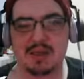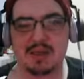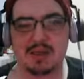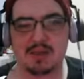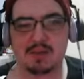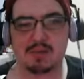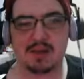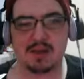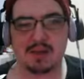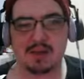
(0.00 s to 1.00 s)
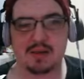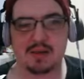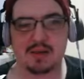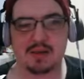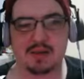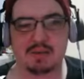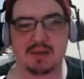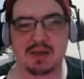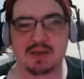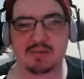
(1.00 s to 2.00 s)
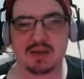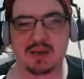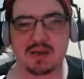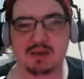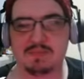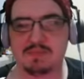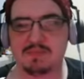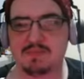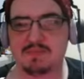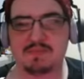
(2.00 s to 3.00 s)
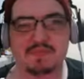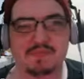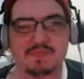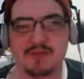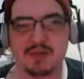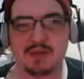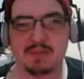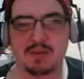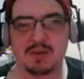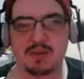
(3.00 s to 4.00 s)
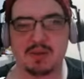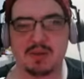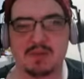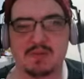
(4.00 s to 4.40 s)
that you can make in the beginning of the game, you're gonna be Gucci.